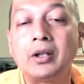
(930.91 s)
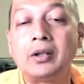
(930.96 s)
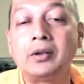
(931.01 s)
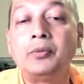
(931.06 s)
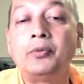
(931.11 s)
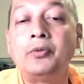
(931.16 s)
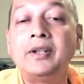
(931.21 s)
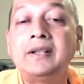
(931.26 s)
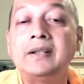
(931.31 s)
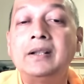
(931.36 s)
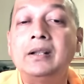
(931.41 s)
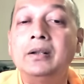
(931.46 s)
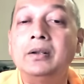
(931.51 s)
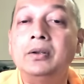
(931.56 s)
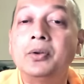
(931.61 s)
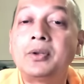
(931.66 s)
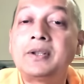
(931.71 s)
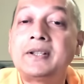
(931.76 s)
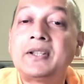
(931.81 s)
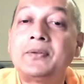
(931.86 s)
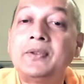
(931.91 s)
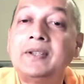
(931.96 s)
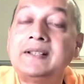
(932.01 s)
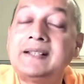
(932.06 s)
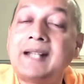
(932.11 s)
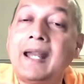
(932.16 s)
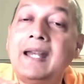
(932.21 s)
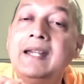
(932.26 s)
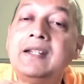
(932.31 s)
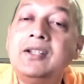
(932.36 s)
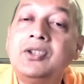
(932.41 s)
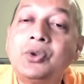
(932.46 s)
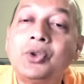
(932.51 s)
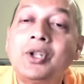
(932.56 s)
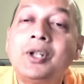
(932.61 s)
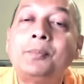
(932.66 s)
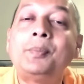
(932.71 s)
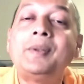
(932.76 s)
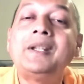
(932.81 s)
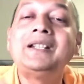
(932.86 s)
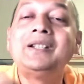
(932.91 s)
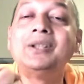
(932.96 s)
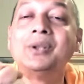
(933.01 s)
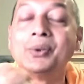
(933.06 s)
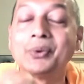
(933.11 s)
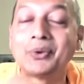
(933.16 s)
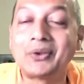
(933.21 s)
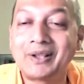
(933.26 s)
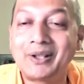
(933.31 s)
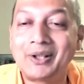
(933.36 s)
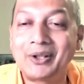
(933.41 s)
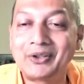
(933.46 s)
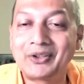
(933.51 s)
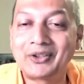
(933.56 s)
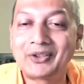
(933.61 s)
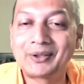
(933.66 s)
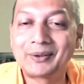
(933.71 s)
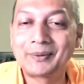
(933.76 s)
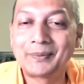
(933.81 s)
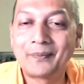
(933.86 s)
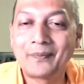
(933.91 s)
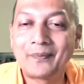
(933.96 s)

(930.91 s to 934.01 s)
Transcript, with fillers: We tend to repeat those thoughts.